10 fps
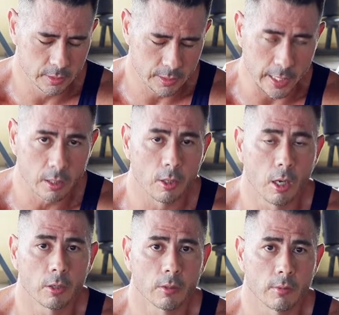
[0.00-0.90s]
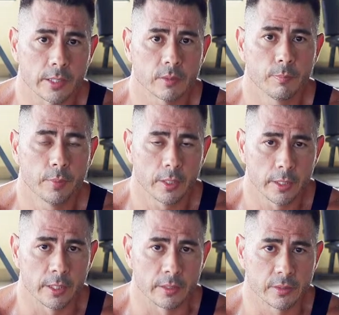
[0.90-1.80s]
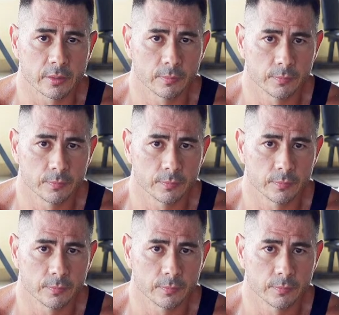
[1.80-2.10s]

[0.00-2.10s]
take longer rest periods.